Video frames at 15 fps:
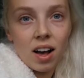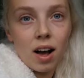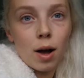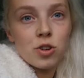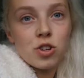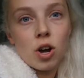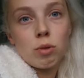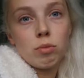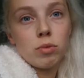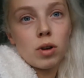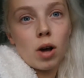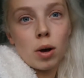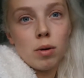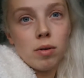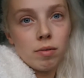I don't
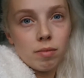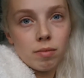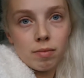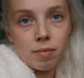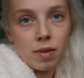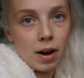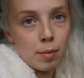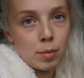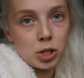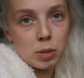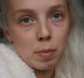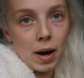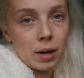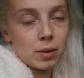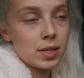know very much
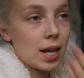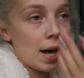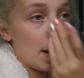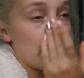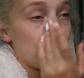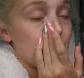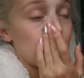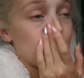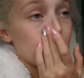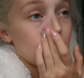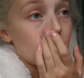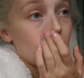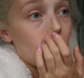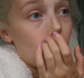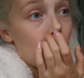about it.
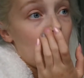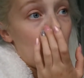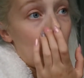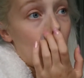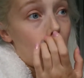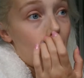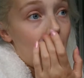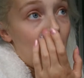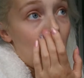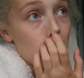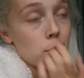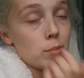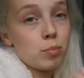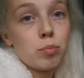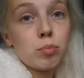
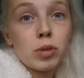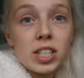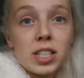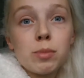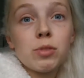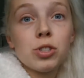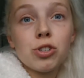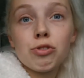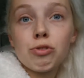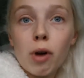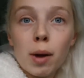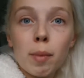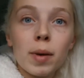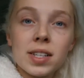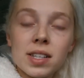I'm pretty much
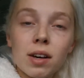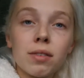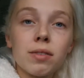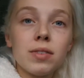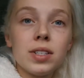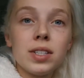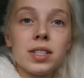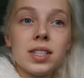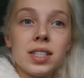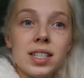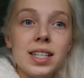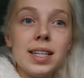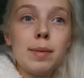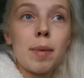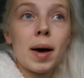throwing myself into the
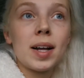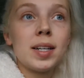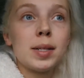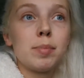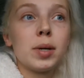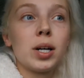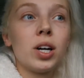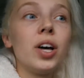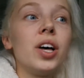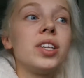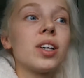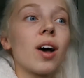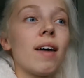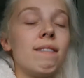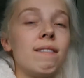deep end
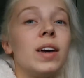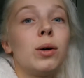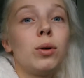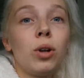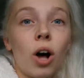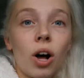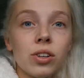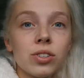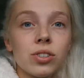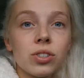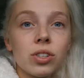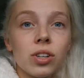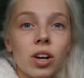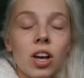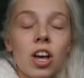because I feel
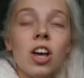lost.